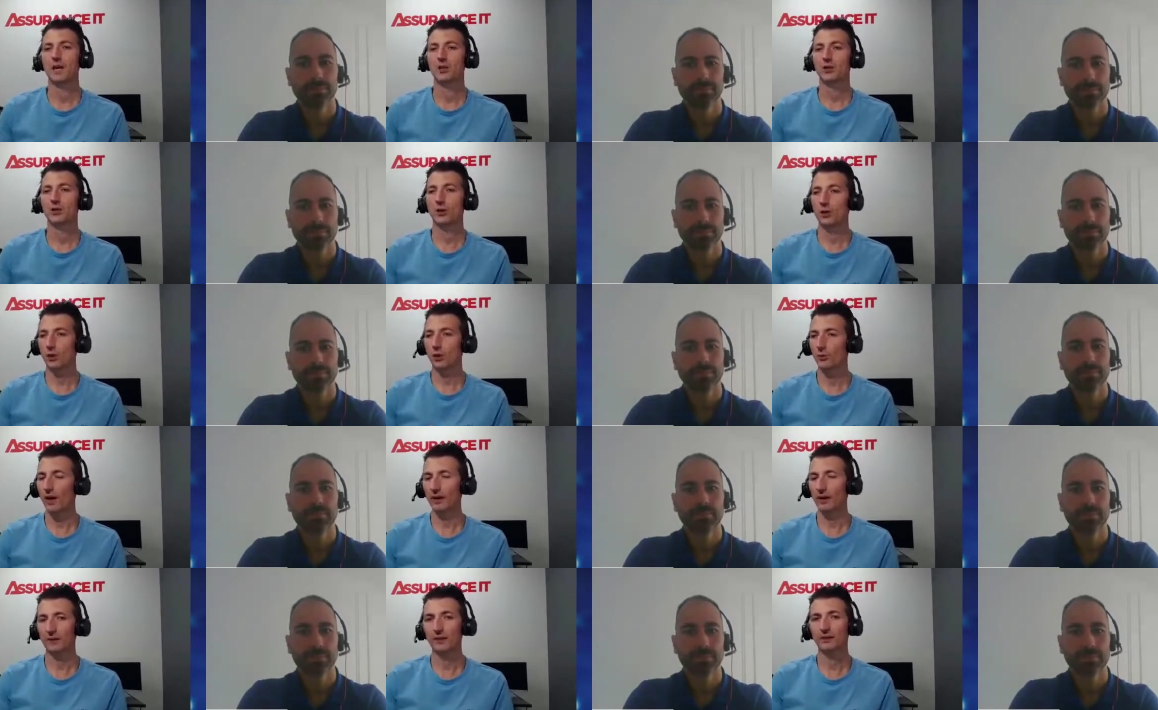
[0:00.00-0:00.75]
Speaker 1: So you're
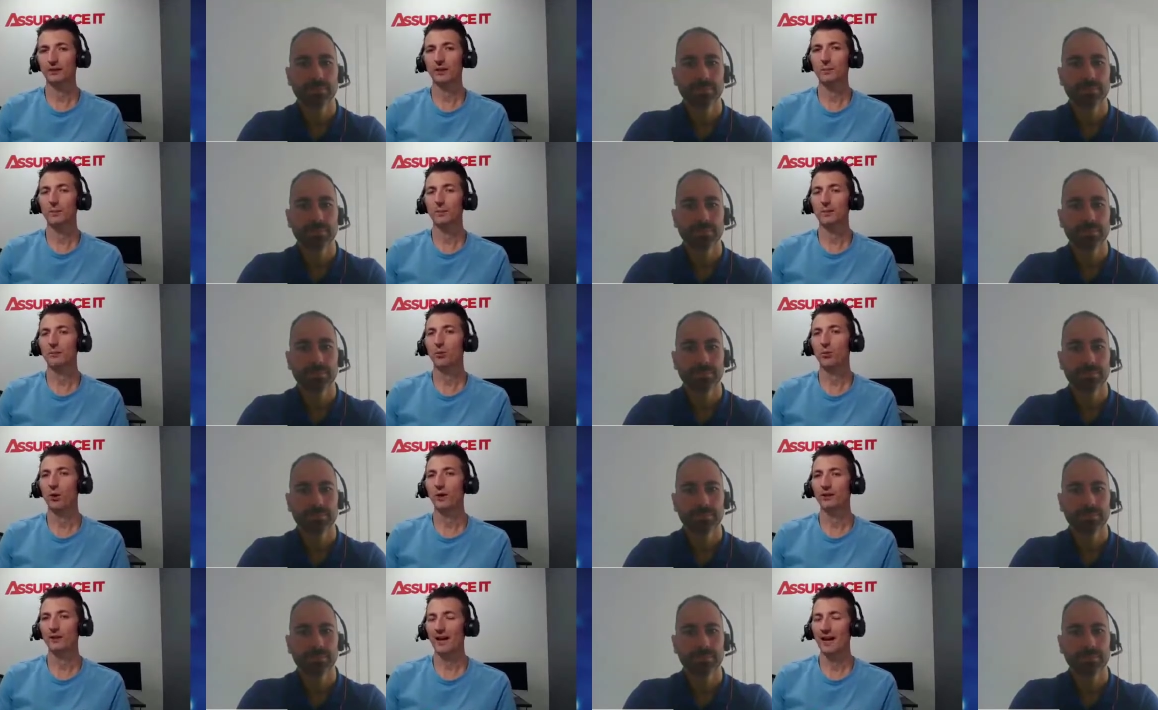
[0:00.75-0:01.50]
right, a tipping
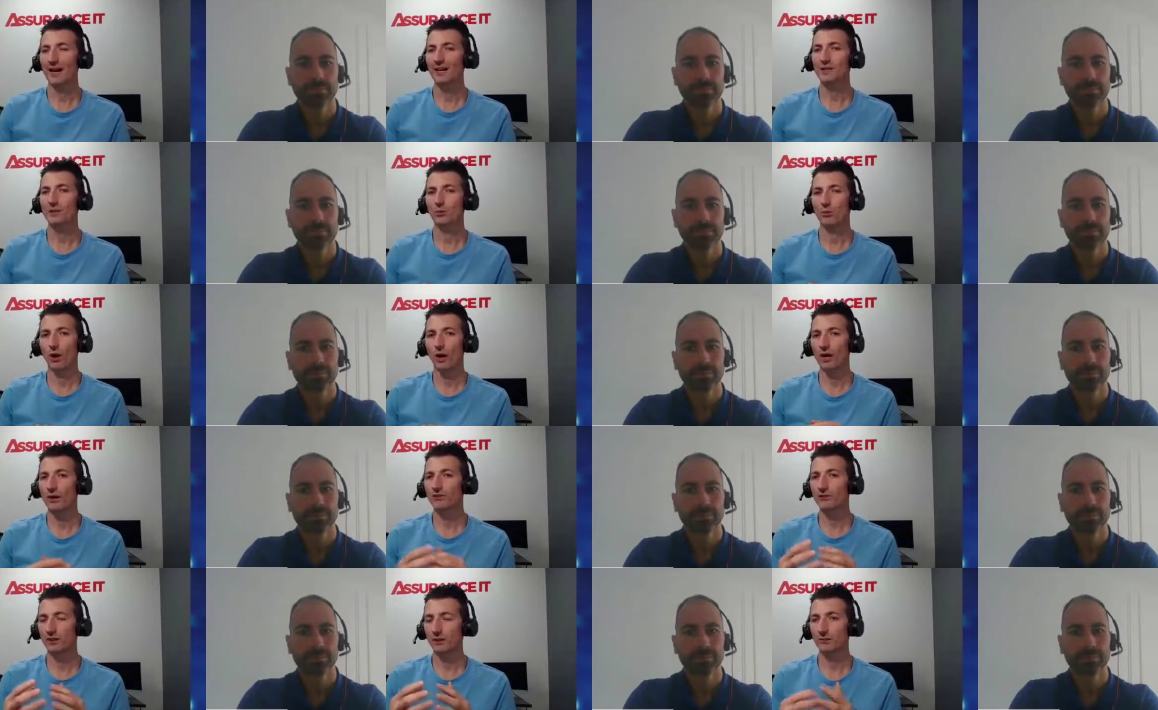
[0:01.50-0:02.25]
point has
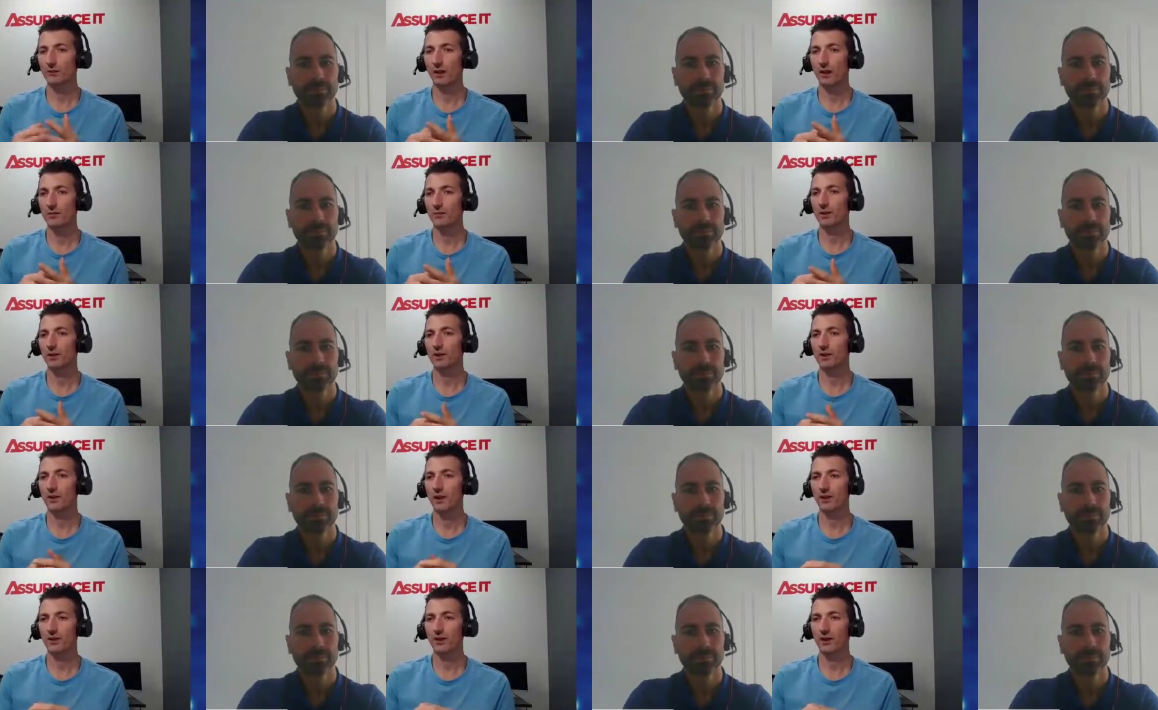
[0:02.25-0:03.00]
arrived, in my
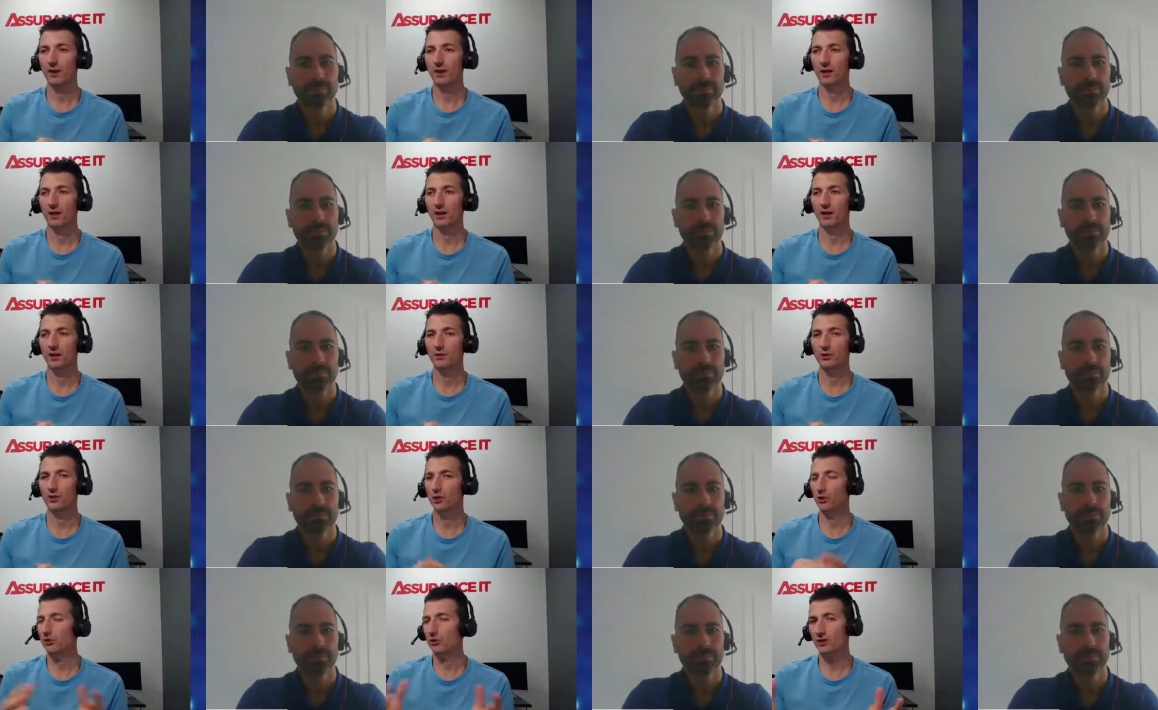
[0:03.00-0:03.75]
opinion. I think uh,
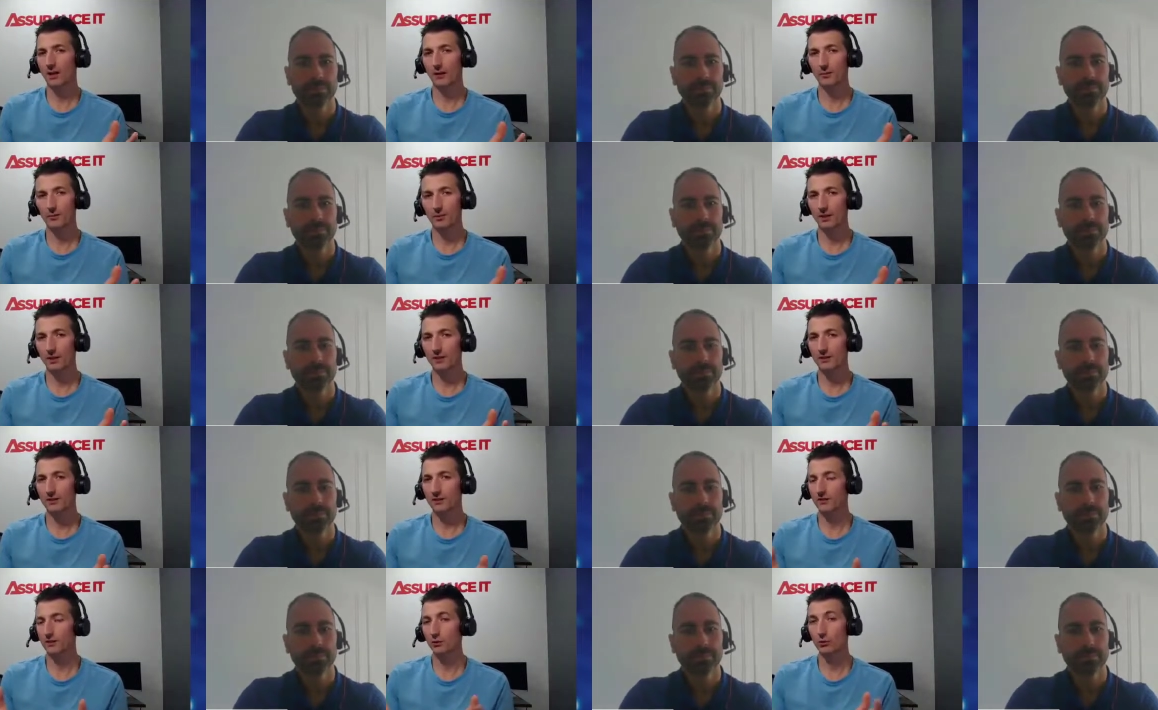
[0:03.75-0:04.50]
insurance
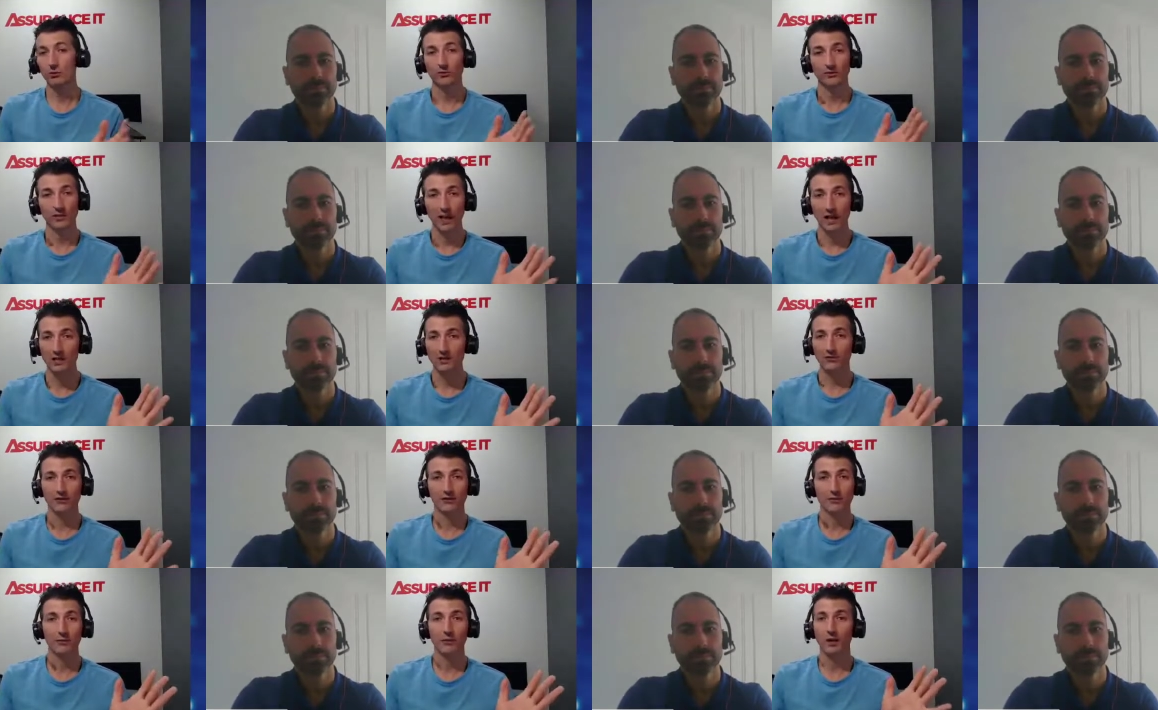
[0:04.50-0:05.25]
companies, newsflash
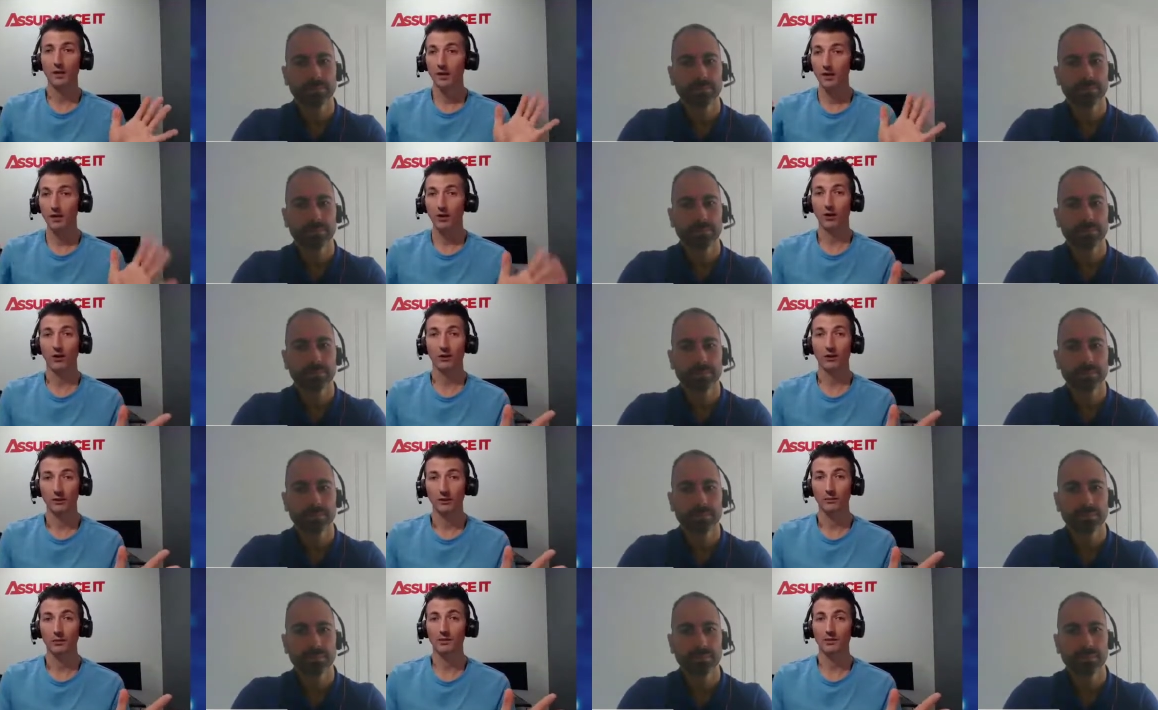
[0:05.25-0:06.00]
for everybody, are
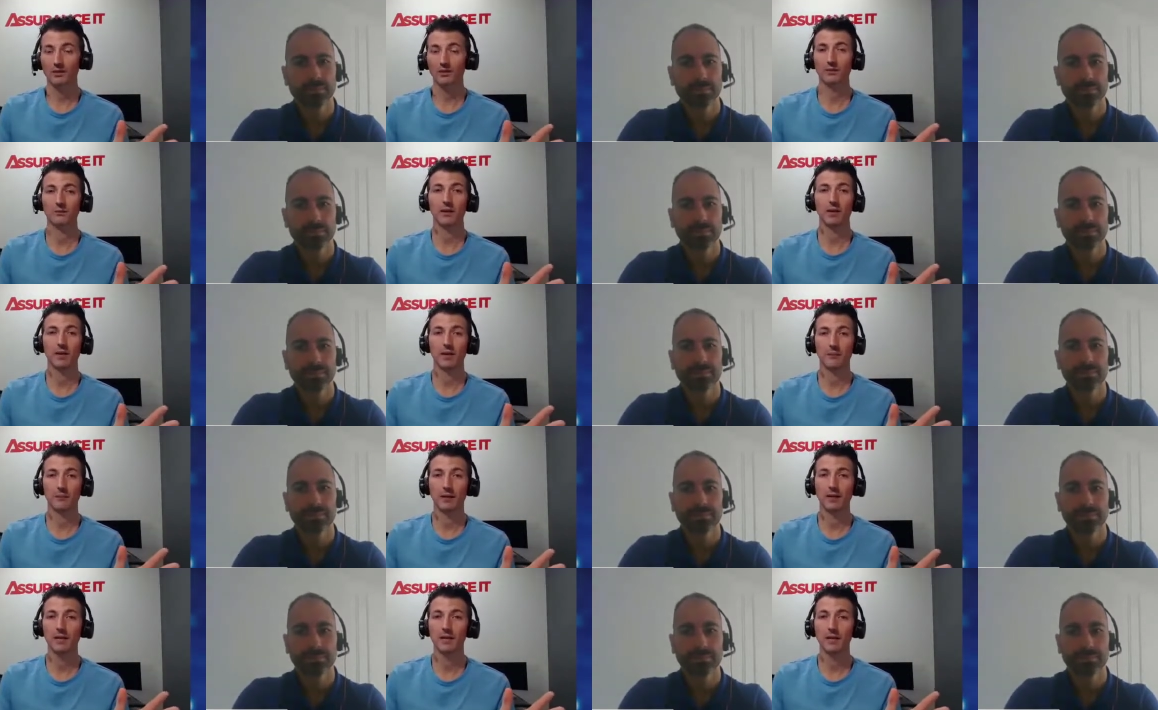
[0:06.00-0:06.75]
in the business of
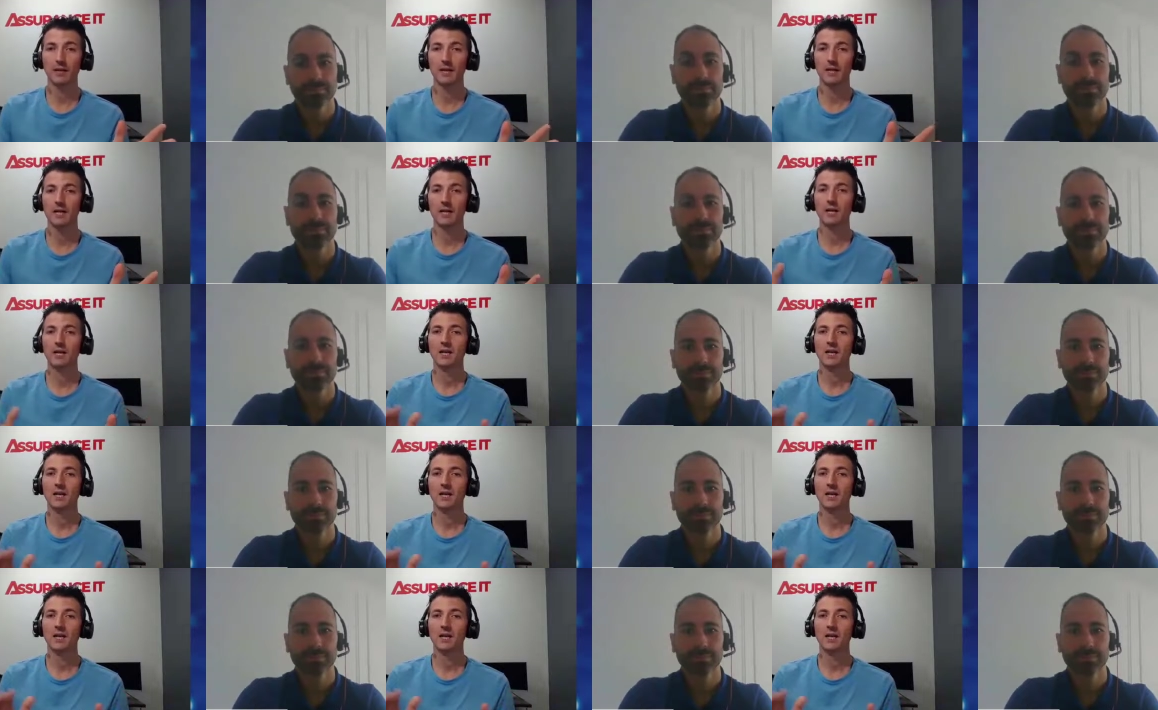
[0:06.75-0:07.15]
making money.